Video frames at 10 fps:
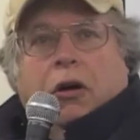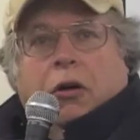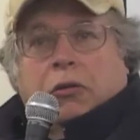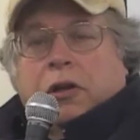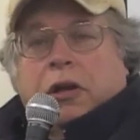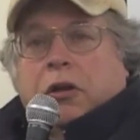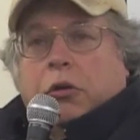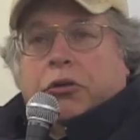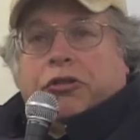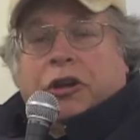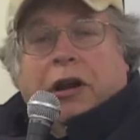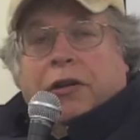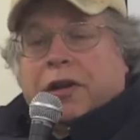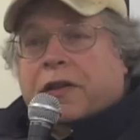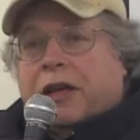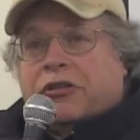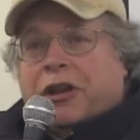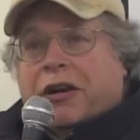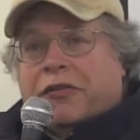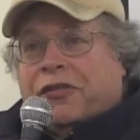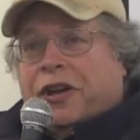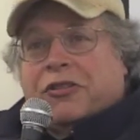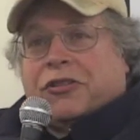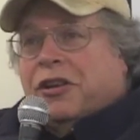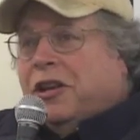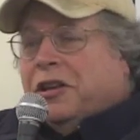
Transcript: Only who's sharing in that sacrifice?